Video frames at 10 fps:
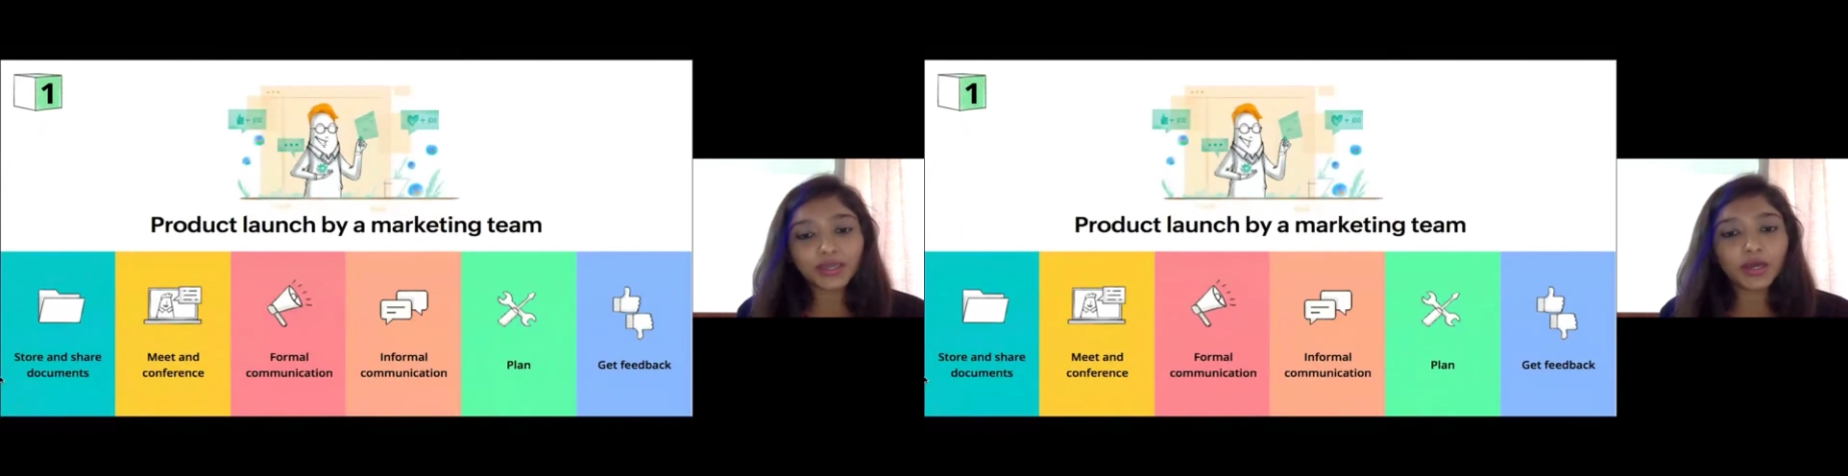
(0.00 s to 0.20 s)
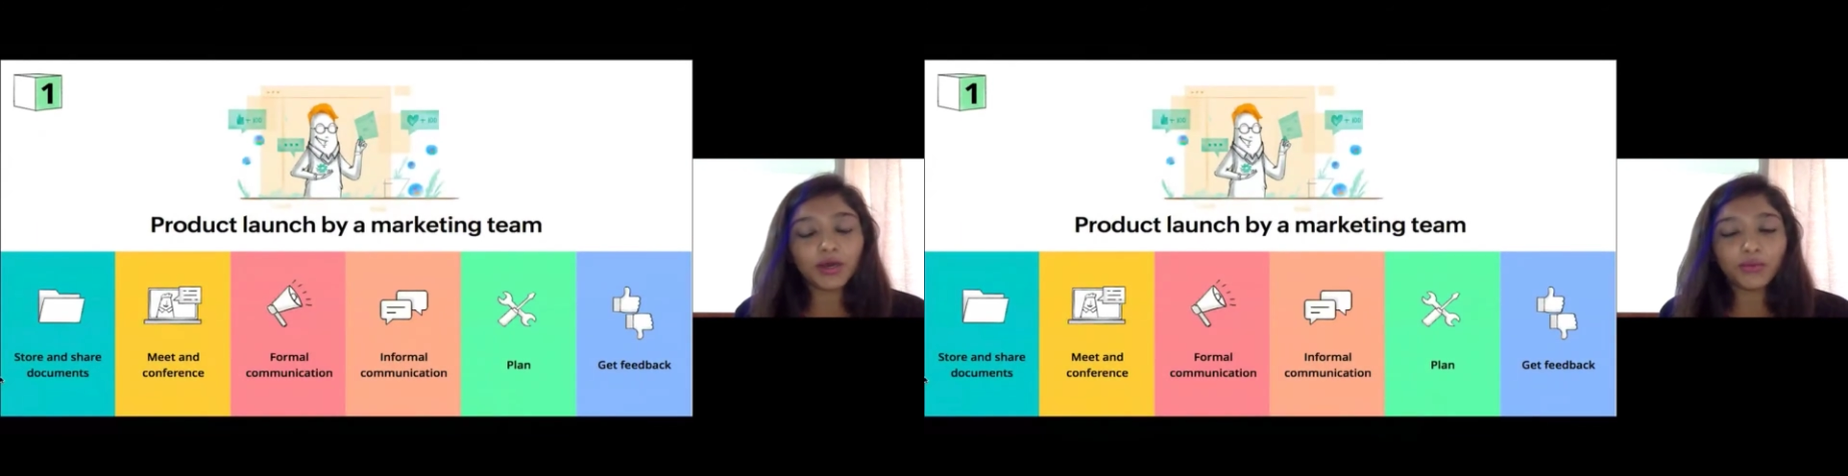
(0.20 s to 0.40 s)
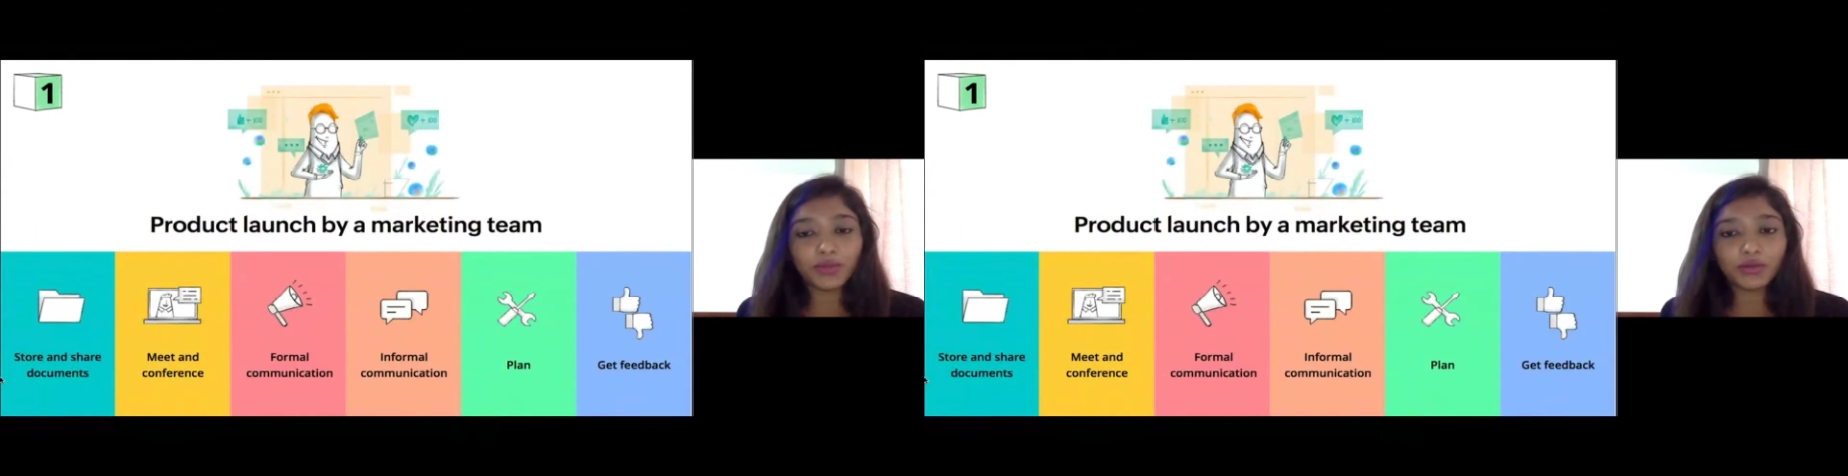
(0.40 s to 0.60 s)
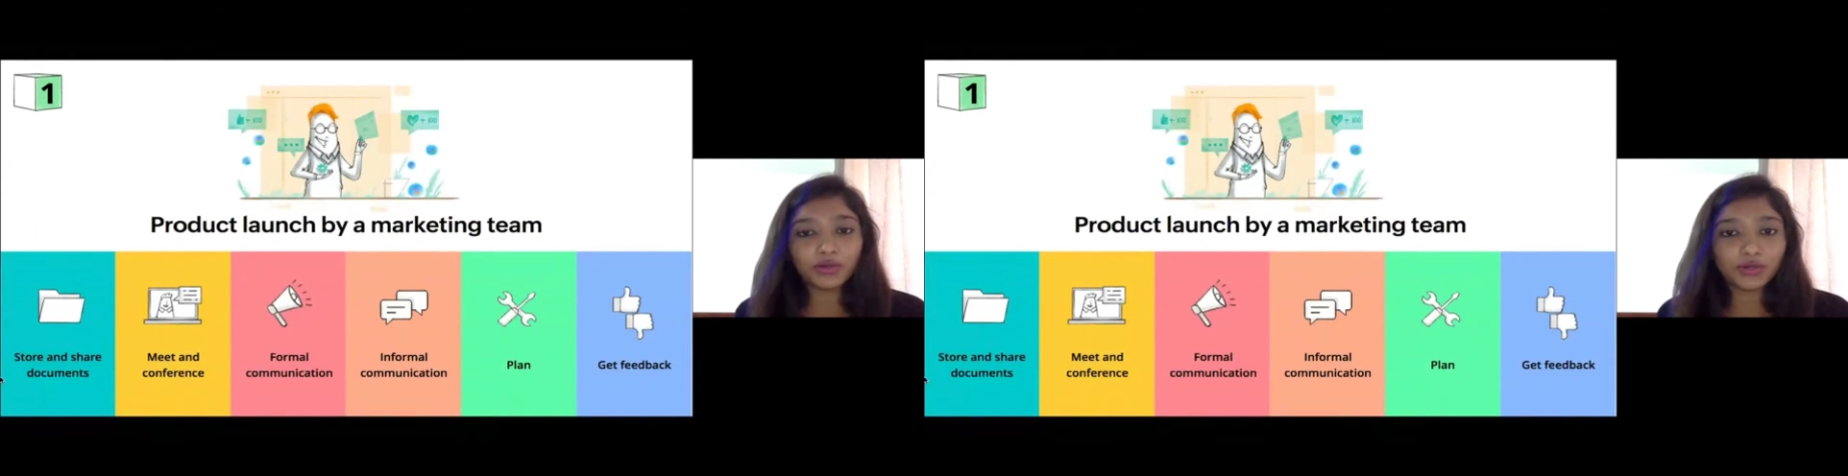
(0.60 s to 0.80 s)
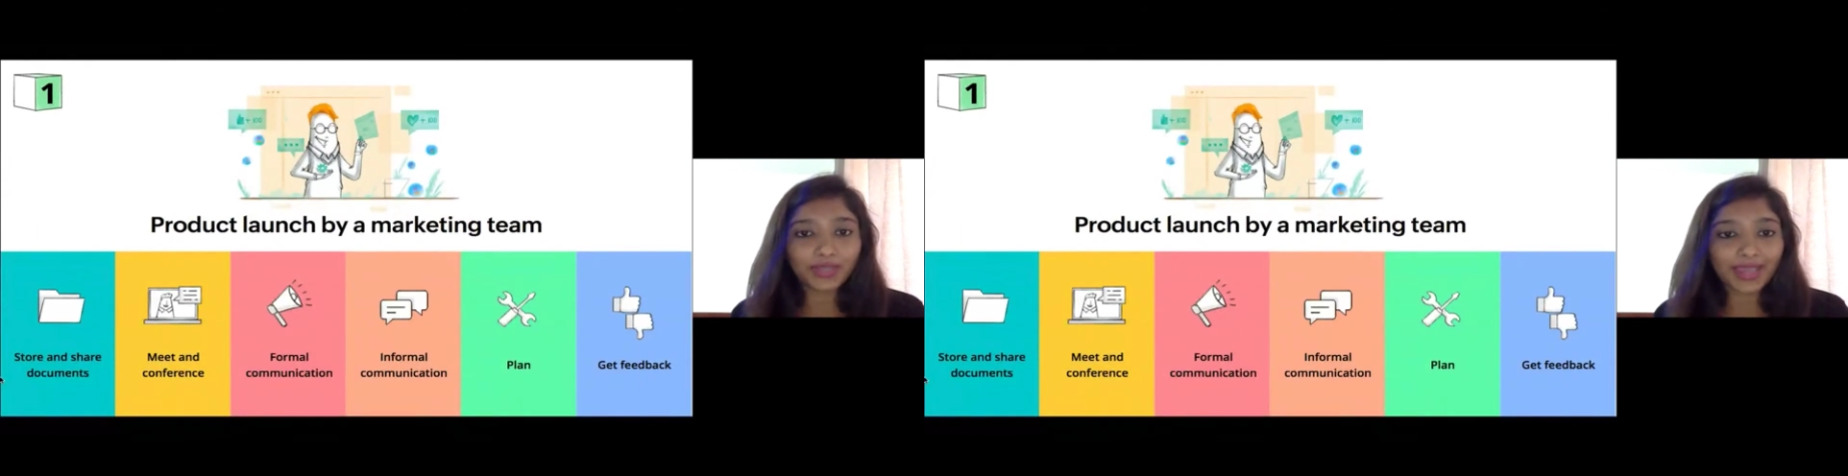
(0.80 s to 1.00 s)
we're
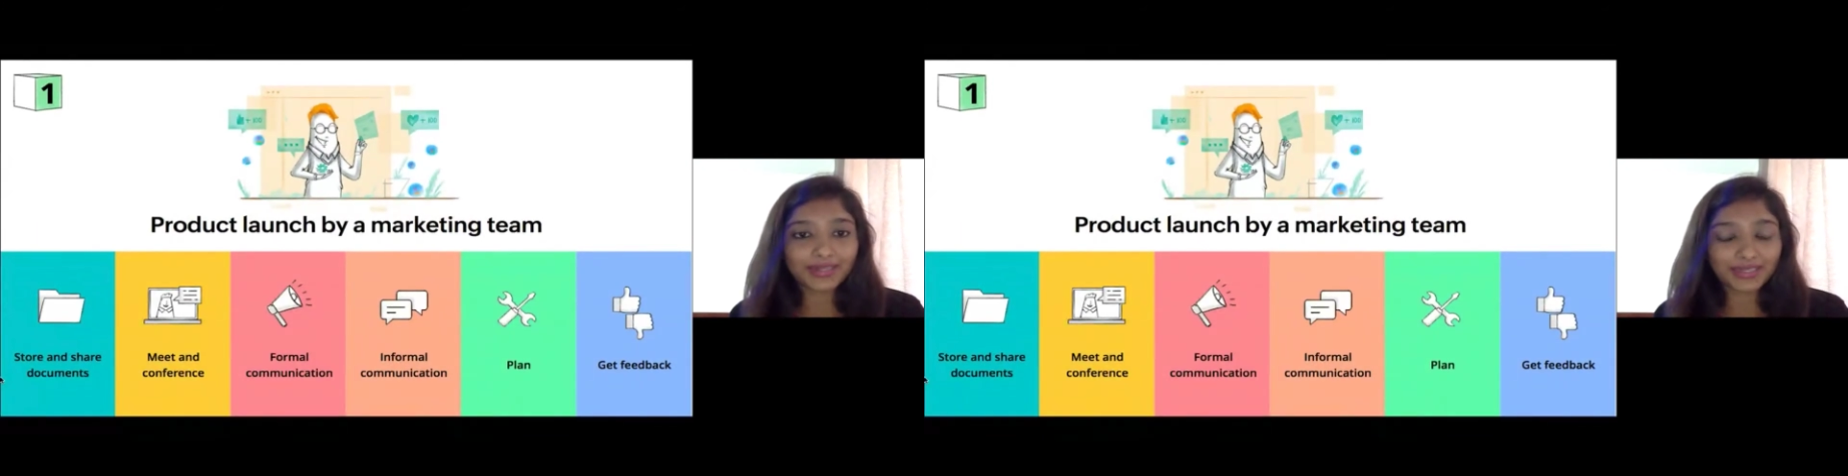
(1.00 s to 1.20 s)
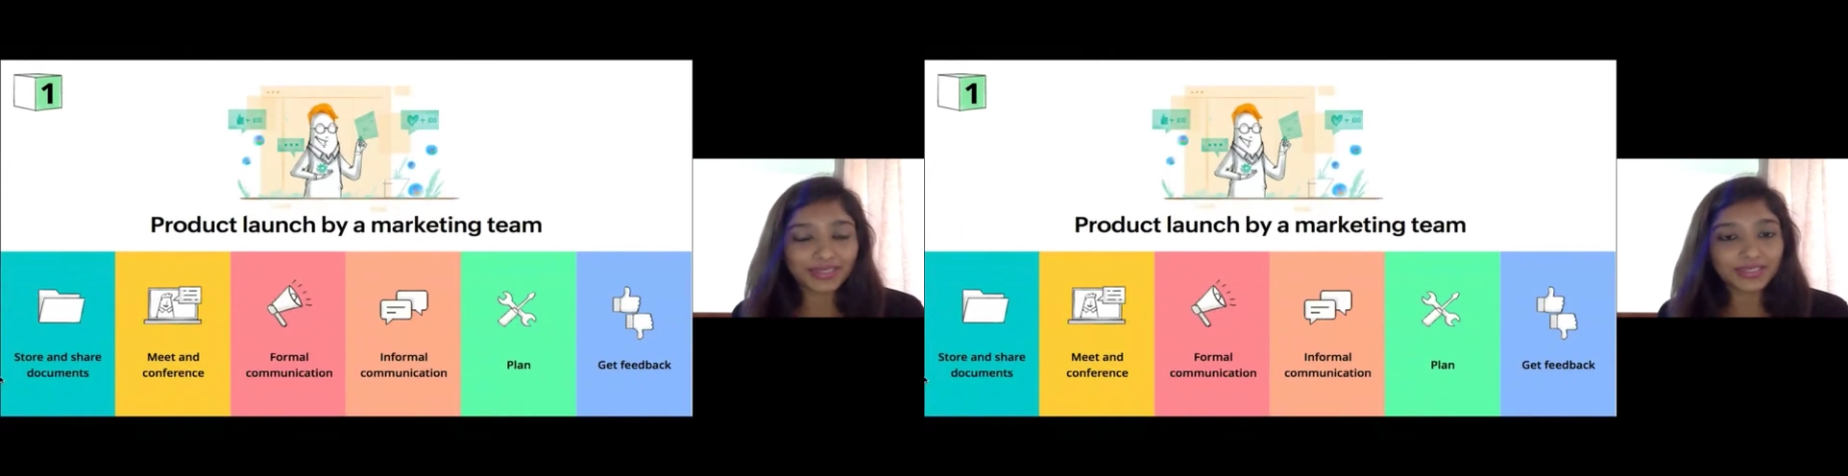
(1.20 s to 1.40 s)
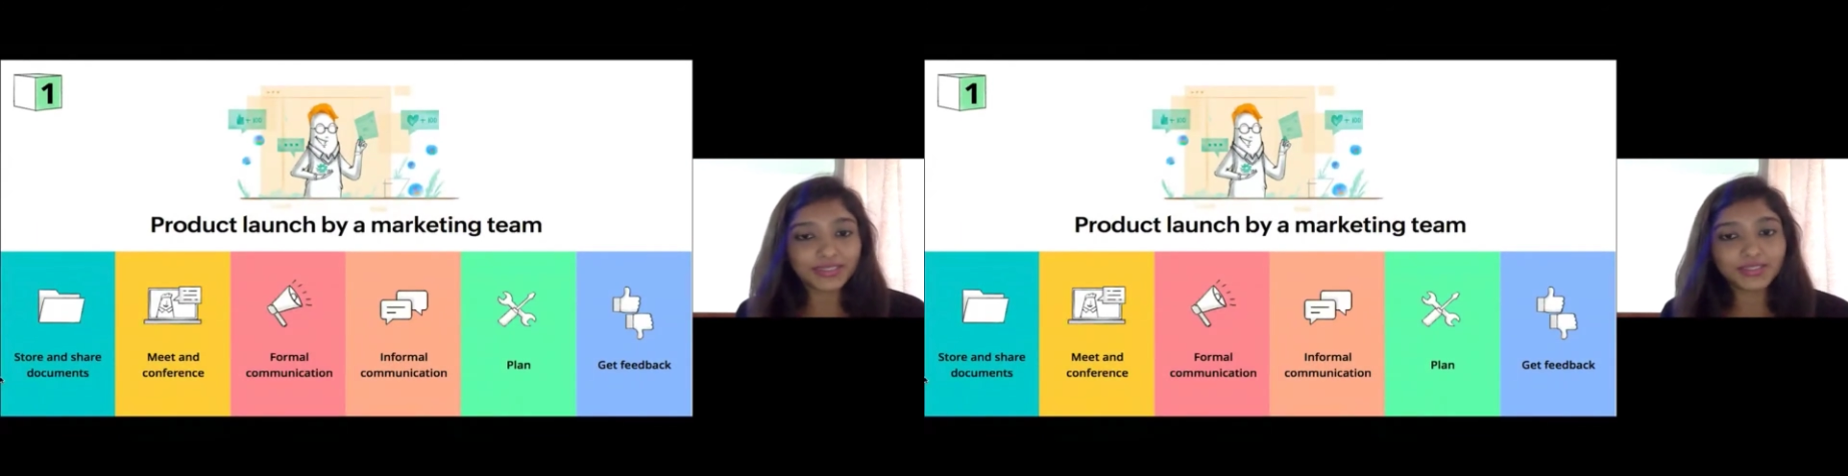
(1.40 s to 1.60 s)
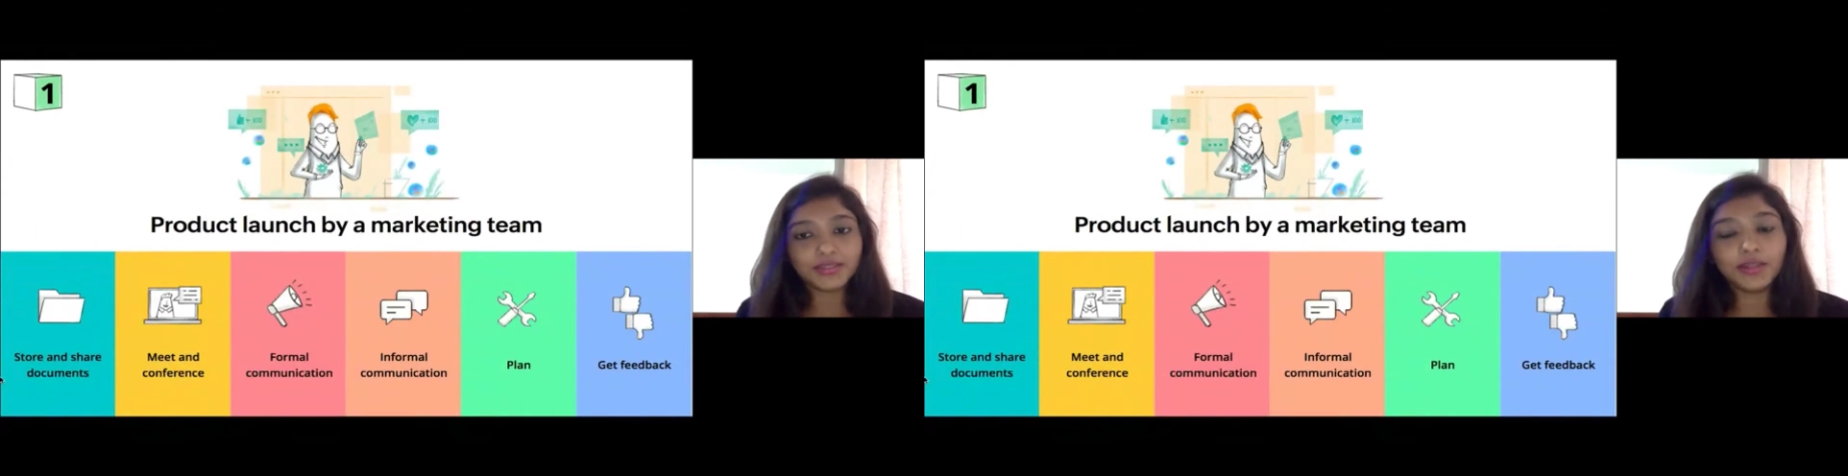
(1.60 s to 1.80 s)
going to look at is